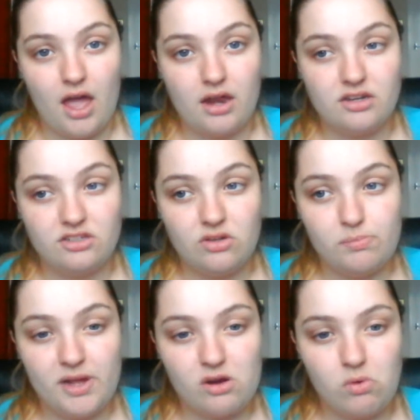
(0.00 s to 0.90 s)
And it's
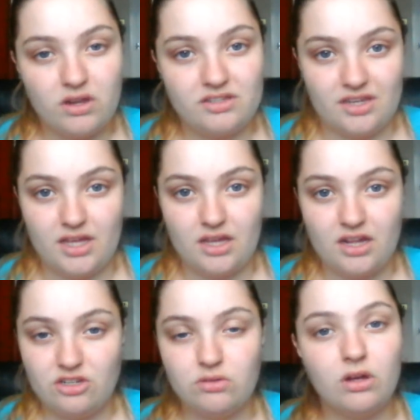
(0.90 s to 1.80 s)
not bad quality,
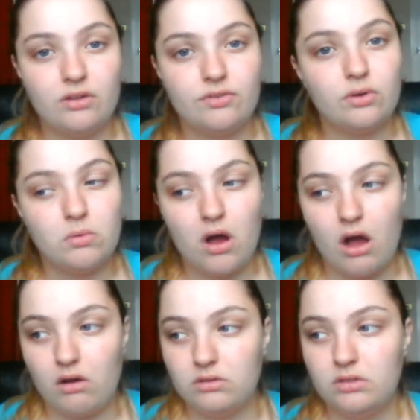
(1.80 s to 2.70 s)
they do last for a
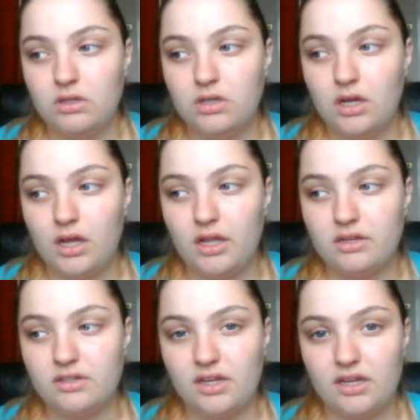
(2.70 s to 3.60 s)
while,
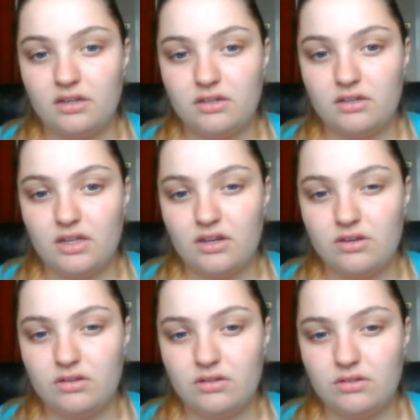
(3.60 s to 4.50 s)
and it
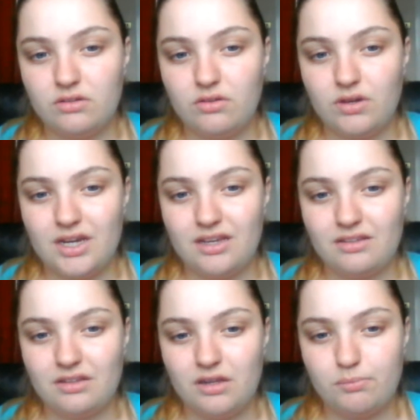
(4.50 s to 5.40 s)
then not
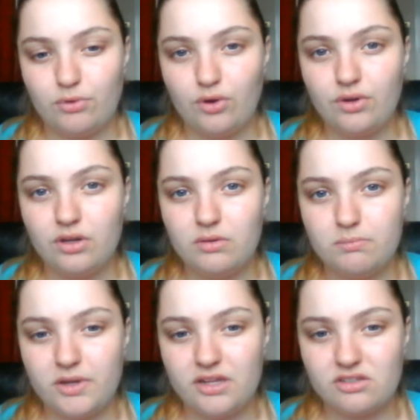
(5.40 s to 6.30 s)
easily broken
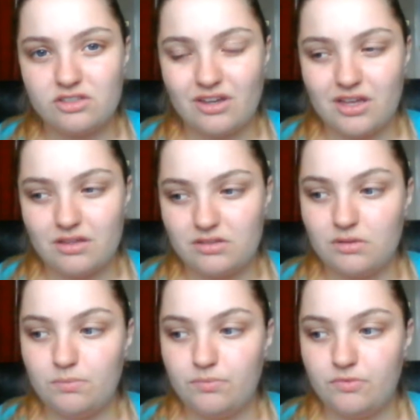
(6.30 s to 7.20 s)
bits, because I
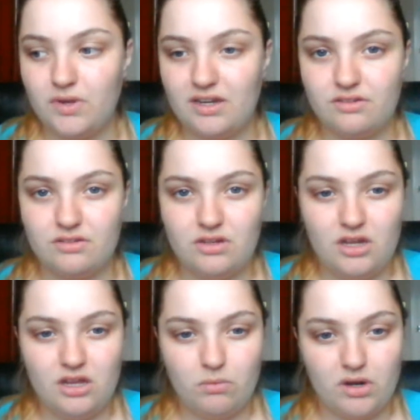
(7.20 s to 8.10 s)
um we had,
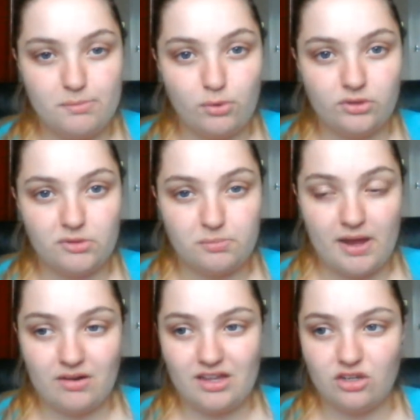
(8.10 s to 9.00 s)
when I bought some bits of
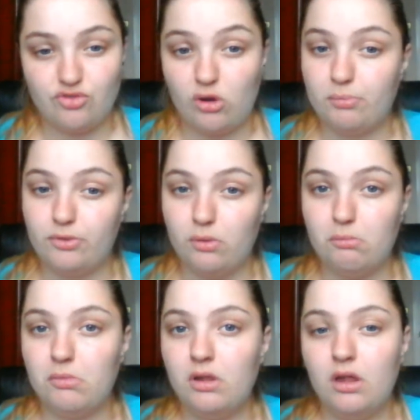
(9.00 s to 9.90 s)
Poundland, I dropped
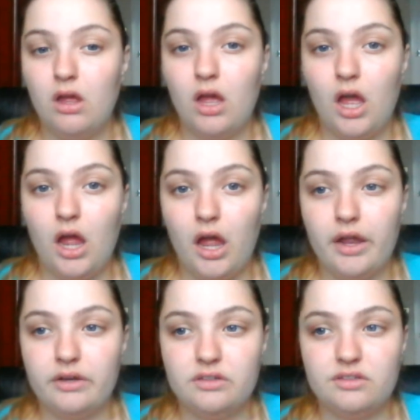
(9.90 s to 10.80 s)
them,
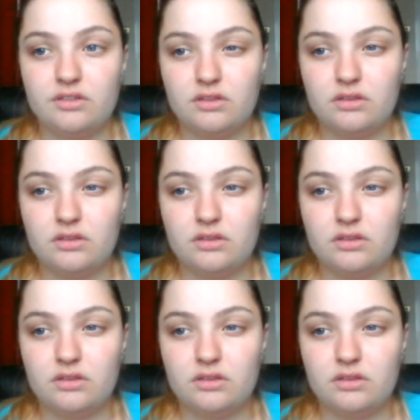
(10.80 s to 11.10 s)
and